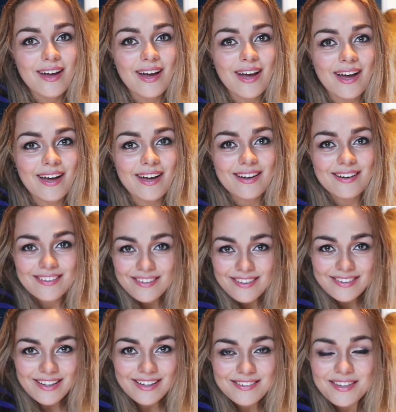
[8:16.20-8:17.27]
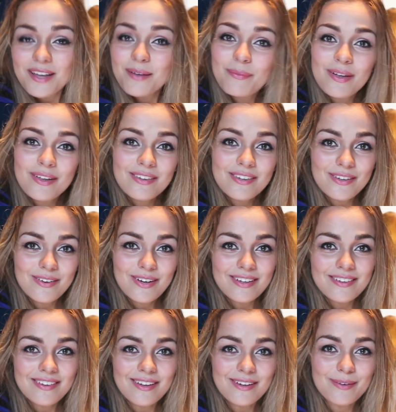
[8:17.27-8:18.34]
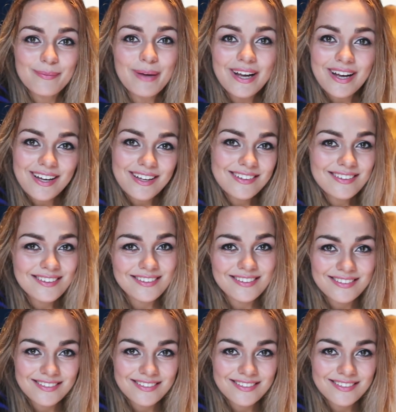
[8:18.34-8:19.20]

And until next time, I'll see you guys later. Bye guys!